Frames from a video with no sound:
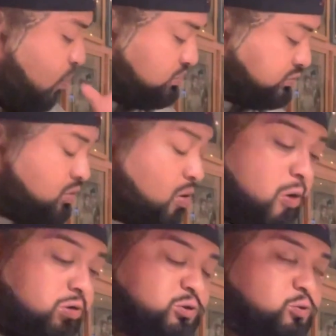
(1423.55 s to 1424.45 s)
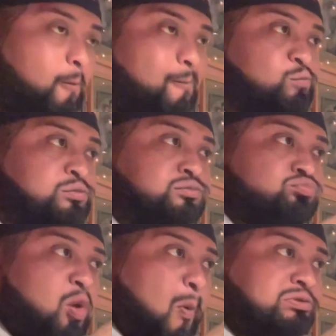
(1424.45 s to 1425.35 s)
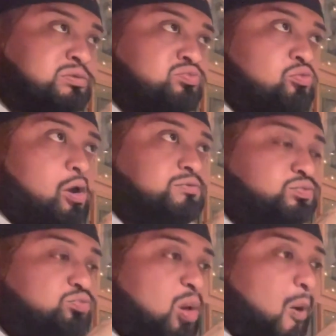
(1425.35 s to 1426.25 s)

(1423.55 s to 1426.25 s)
she ate a burger that day. Oh my god, you guys.